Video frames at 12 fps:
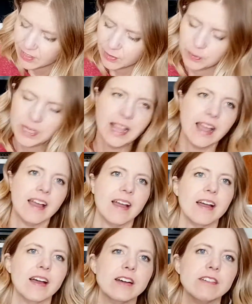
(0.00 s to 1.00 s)
We
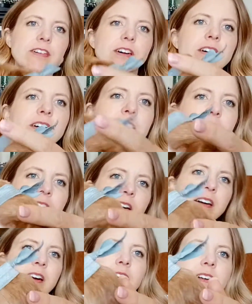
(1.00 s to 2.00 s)
have
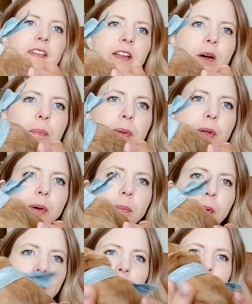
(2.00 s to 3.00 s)
our little blue
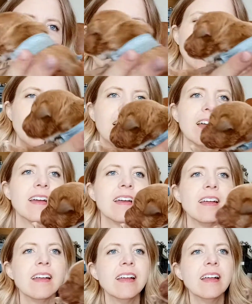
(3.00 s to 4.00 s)
boy.
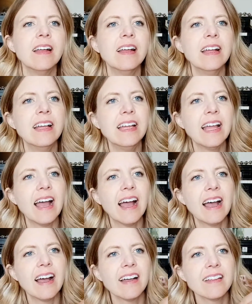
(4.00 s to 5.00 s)
He
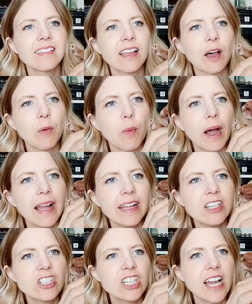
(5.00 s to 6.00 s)
has a
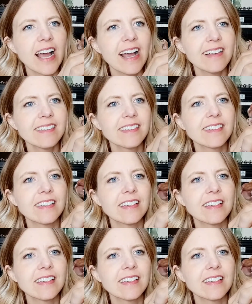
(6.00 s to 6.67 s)
white chest.